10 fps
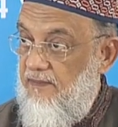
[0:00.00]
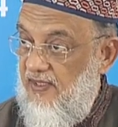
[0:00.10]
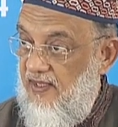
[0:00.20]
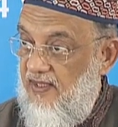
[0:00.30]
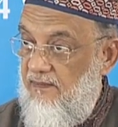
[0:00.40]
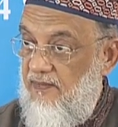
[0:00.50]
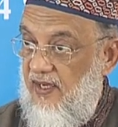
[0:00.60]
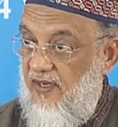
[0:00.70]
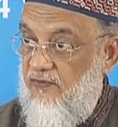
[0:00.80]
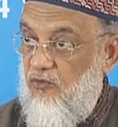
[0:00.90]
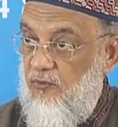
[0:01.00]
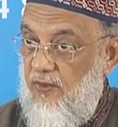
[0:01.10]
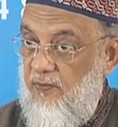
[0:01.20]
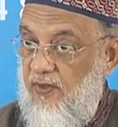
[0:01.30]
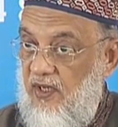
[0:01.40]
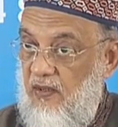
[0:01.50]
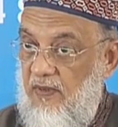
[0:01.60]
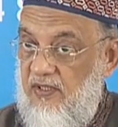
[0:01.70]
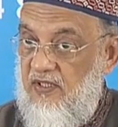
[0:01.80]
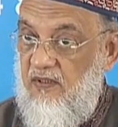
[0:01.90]
Tell them they have to prepare a
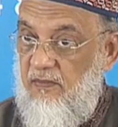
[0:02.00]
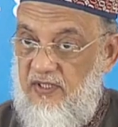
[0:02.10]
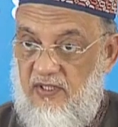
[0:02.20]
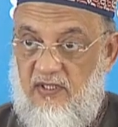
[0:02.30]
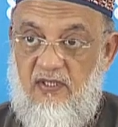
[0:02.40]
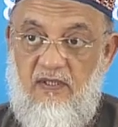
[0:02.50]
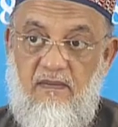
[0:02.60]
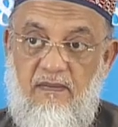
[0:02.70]
monthly budget.